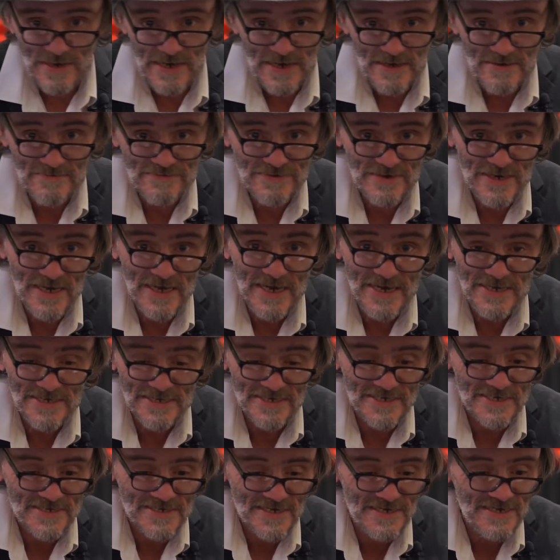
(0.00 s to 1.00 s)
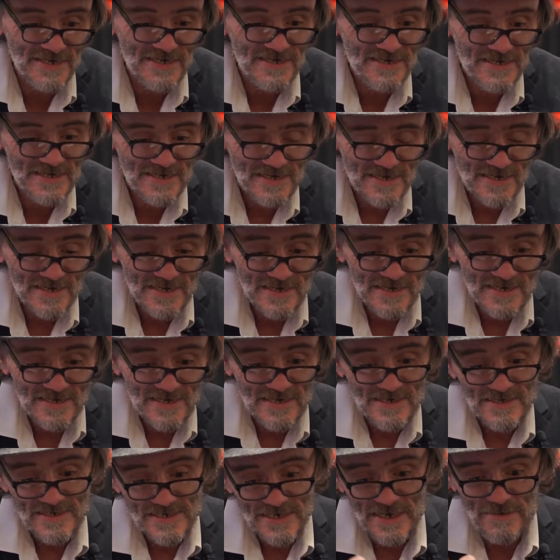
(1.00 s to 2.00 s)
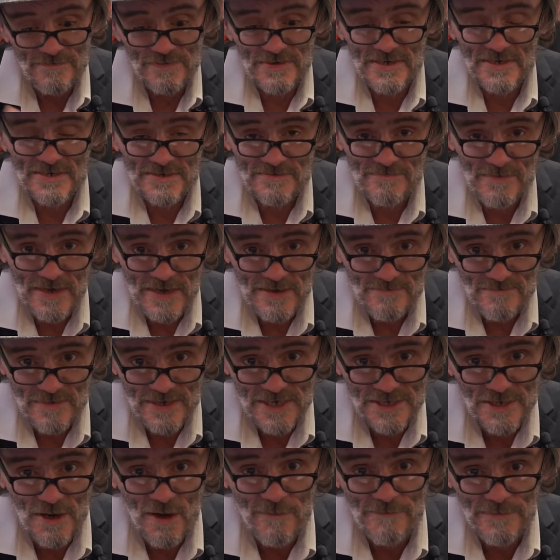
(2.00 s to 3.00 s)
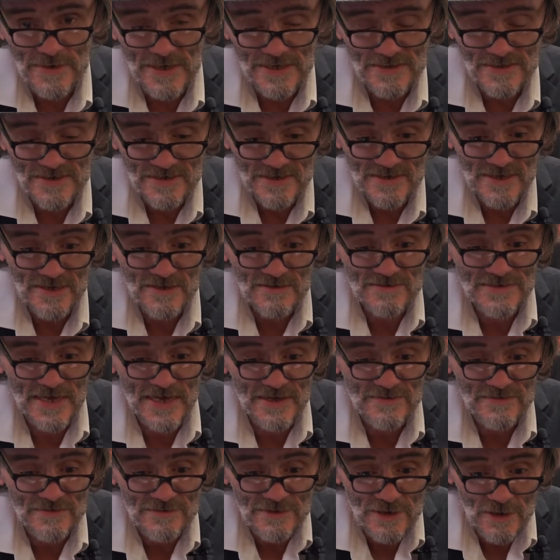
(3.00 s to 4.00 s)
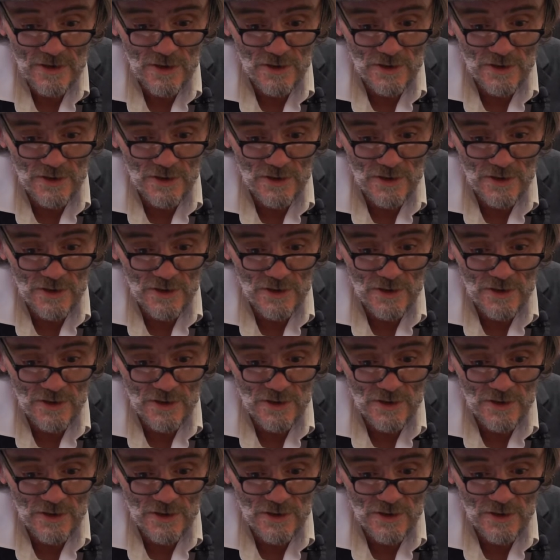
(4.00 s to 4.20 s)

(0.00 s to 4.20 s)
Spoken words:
I've been out for ages. She brings me shopping, girl down the